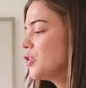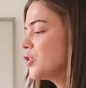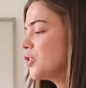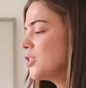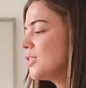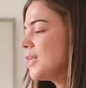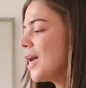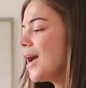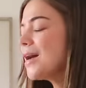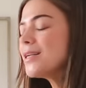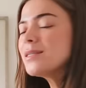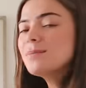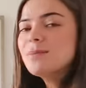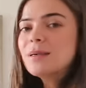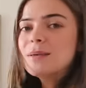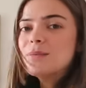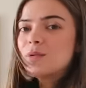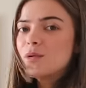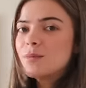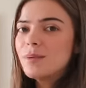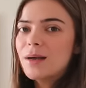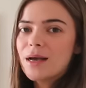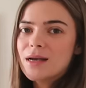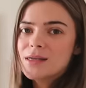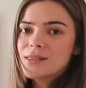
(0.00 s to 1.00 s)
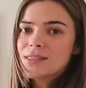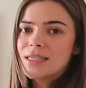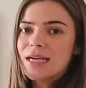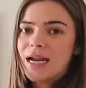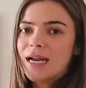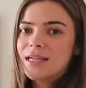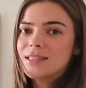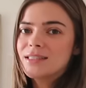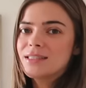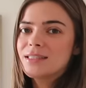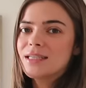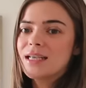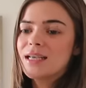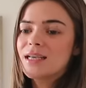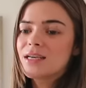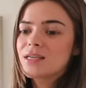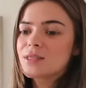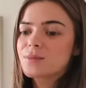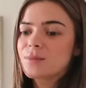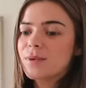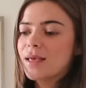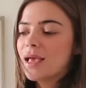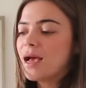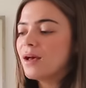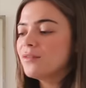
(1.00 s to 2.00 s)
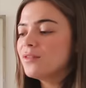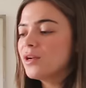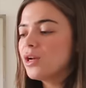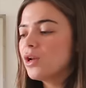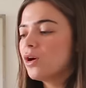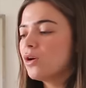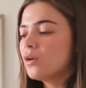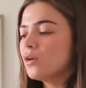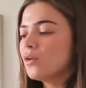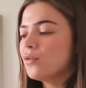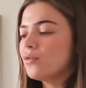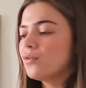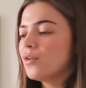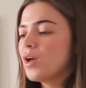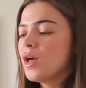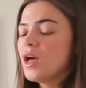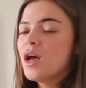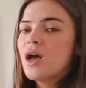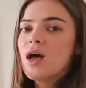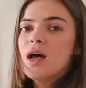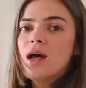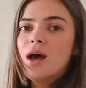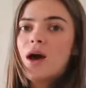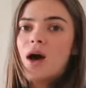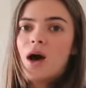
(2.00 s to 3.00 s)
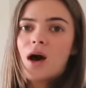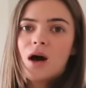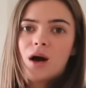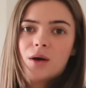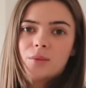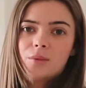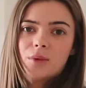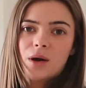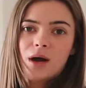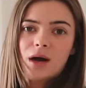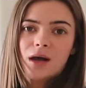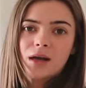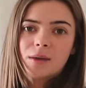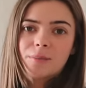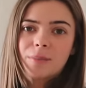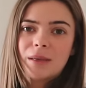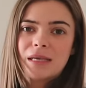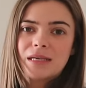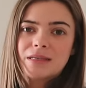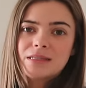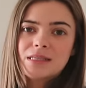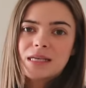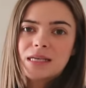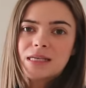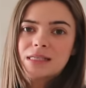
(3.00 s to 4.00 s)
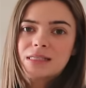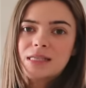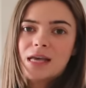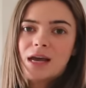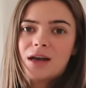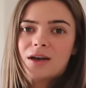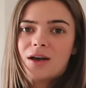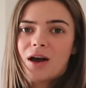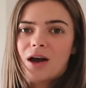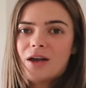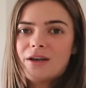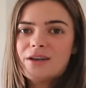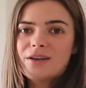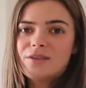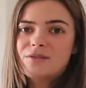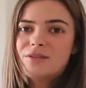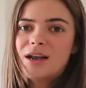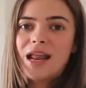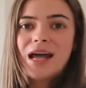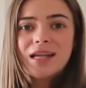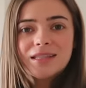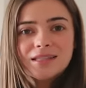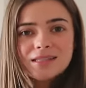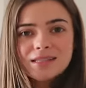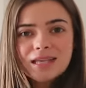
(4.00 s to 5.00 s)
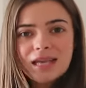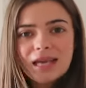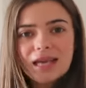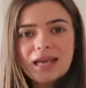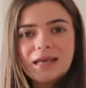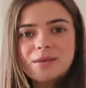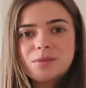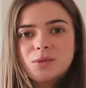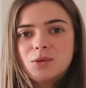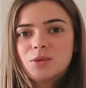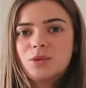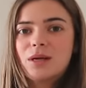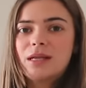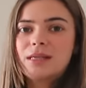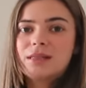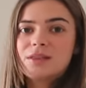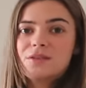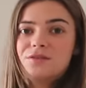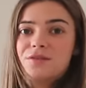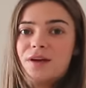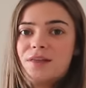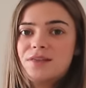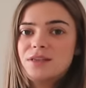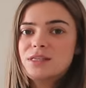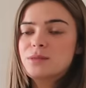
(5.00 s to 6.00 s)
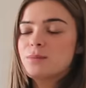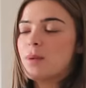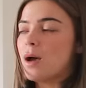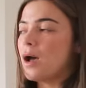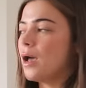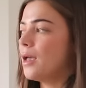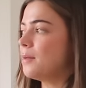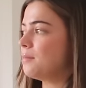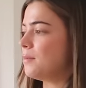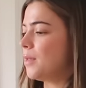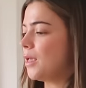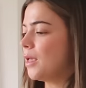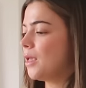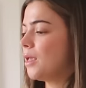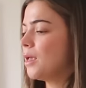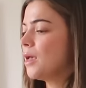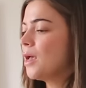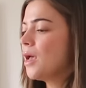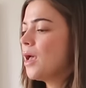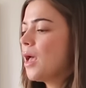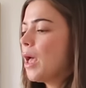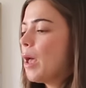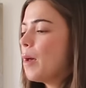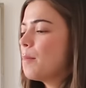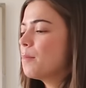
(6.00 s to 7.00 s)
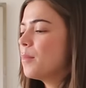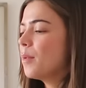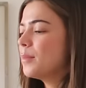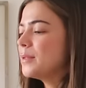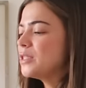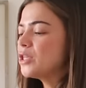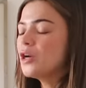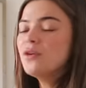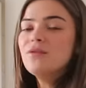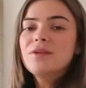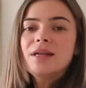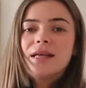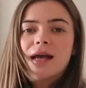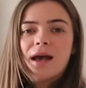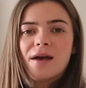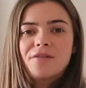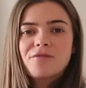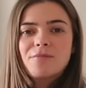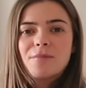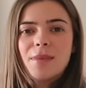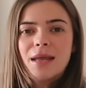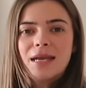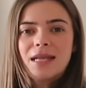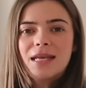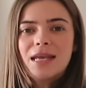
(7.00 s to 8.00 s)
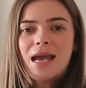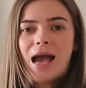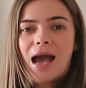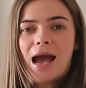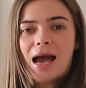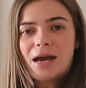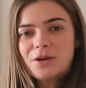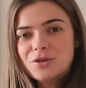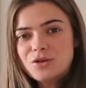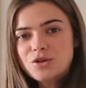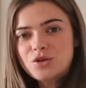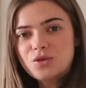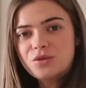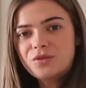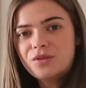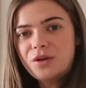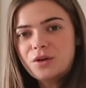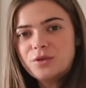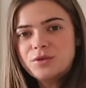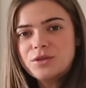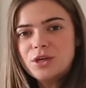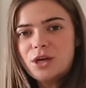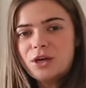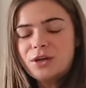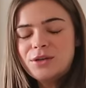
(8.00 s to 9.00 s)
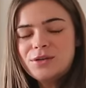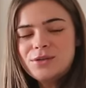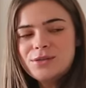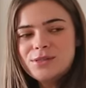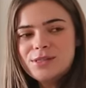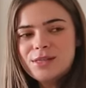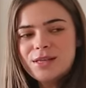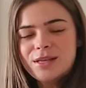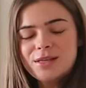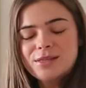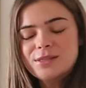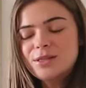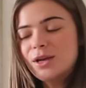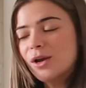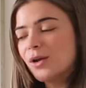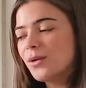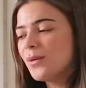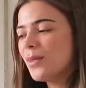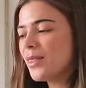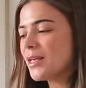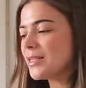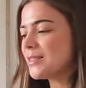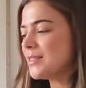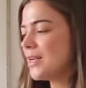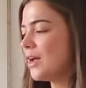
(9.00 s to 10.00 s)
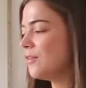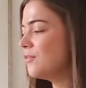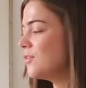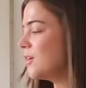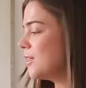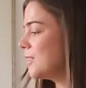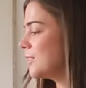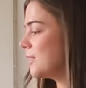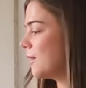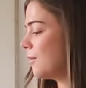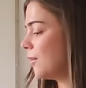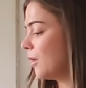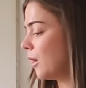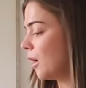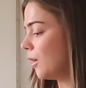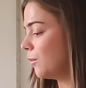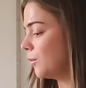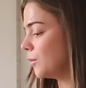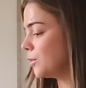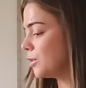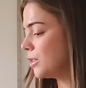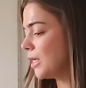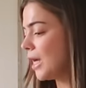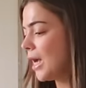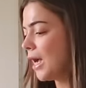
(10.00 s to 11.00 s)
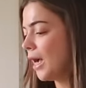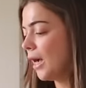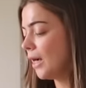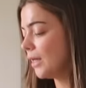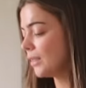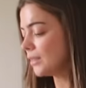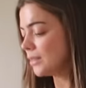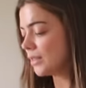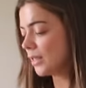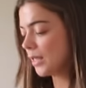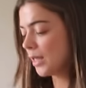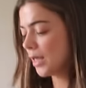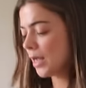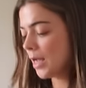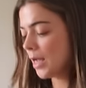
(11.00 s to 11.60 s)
just to add a bit more personality, because we have a lot of artwork pieces that are kind of landscapes or like the feathers behind me, but we don't really have many actual photos. So that's definitely something I want to add.